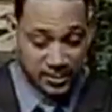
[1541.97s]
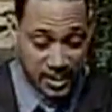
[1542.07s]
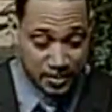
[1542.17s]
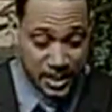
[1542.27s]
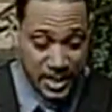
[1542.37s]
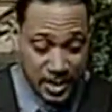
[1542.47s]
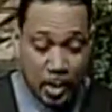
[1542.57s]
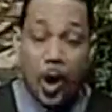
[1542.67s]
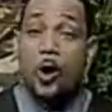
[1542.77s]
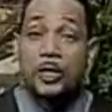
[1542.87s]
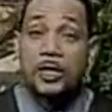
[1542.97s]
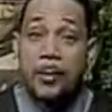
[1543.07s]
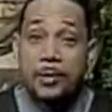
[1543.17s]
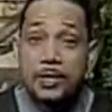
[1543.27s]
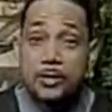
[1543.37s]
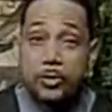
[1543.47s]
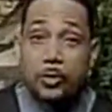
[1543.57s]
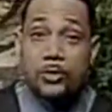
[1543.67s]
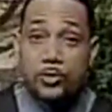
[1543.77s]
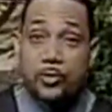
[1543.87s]
Simply call the number that
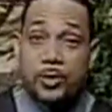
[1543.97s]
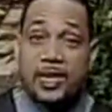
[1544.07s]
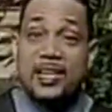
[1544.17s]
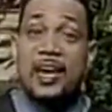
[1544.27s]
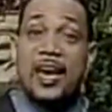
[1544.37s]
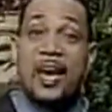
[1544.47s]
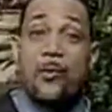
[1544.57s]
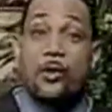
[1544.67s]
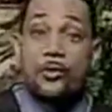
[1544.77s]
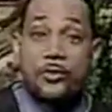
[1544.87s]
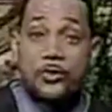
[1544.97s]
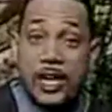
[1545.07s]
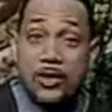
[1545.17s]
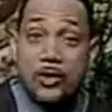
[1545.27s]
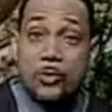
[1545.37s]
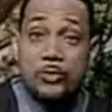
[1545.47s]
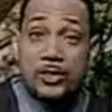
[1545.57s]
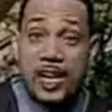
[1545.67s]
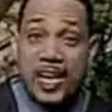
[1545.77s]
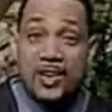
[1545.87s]
is on the screen and we'll send you
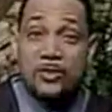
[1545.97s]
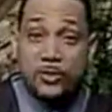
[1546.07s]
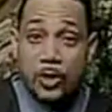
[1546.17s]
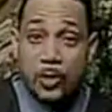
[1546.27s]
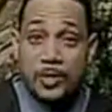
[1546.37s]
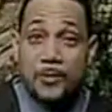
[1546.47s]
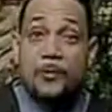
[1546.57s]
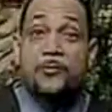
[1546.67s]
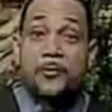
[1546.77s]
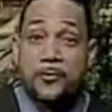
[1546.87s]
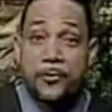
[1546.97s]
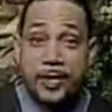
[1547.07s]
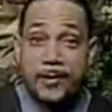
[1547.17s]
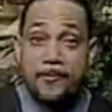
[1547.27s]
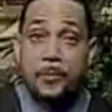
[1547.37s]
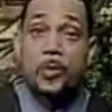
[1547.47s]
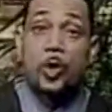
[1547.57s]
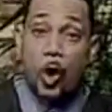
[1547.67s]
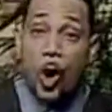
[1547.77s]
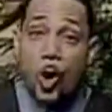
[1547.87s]
today's sermon for free.
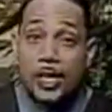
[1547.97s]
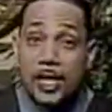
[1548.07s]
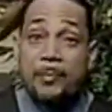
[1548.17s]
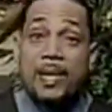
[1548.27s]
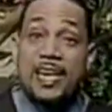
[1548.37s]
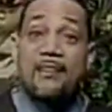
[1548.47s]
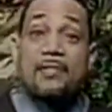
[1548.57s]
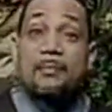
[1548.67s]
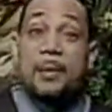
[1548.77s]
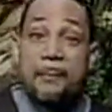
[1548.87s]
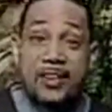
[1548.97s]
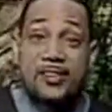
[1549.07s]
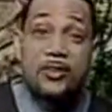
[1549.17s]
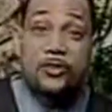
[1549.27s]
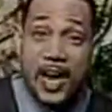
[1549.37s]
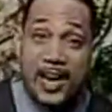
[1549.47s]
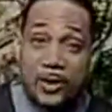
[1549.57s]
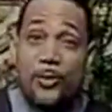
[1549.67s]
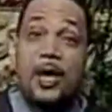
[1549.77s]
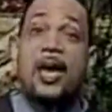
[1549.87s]
Call them and give them the message
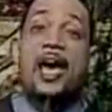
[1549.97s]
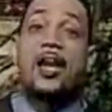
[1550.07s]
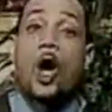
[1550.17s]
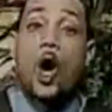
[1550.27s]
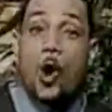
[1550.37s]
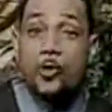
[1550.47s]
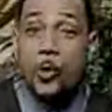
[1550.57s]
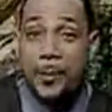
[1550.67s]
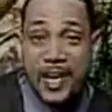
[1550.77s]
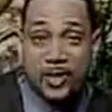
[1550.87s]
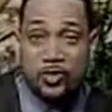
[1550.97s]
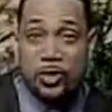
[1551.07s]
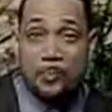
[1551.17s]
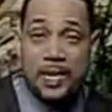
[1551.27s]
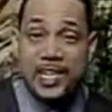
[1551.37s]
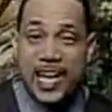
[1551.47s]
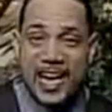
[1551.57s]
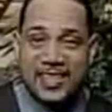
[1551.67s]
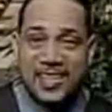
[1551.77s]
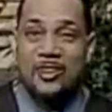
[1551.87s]
title, and all you pay is shipping and
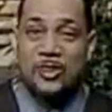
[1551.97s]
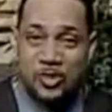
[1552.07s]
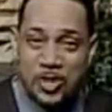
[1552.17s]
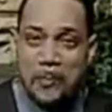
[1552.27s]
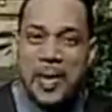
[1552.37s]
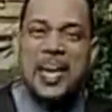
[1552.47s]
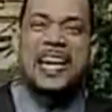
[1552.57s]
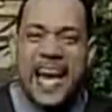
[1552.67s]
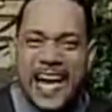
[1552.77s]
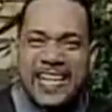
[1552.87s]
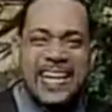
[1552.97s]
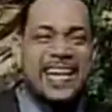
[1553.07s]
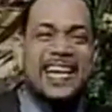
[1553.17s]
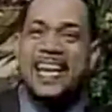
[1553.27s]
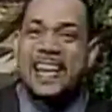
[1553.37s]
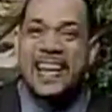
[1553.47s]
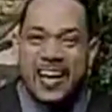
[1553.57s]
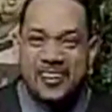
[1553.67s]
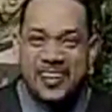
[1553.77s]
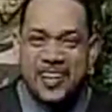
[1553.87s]
handling. Shipping and handling,
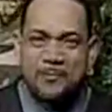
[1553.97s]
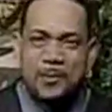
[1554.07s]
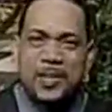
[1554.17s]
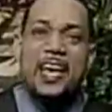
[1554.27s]
that's it.